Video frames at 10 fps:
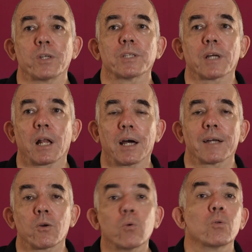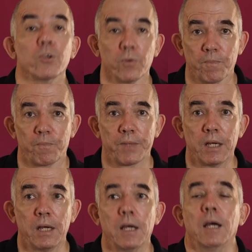which the client called you.
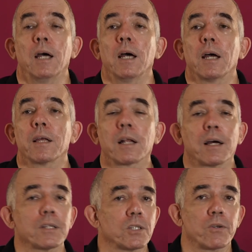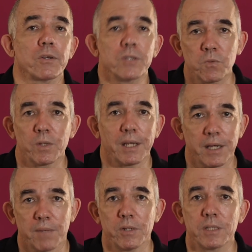The client is not interested in what the
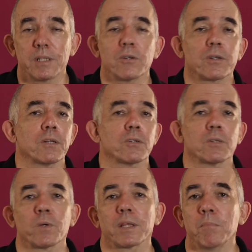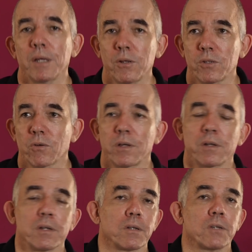camera is, they're not interested in what the menus are, they're
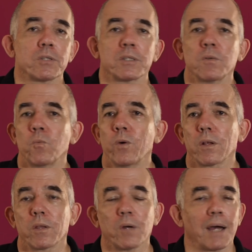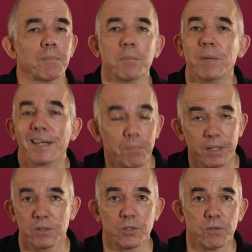not interested in where, how many
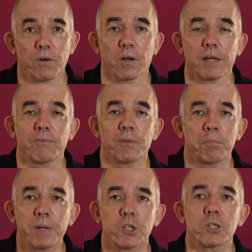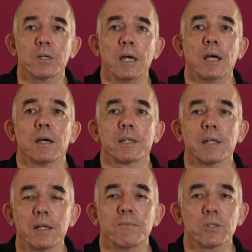megapixels you've got. If the picture
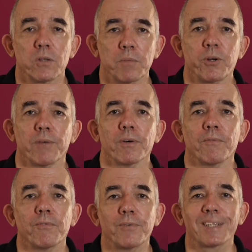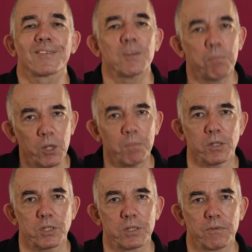delivers on the brief and fits the
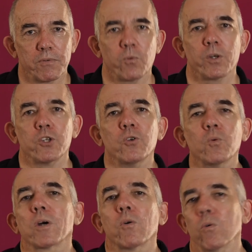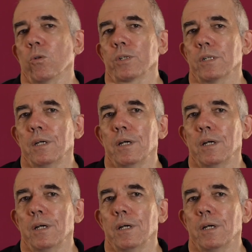purpose for which you were called,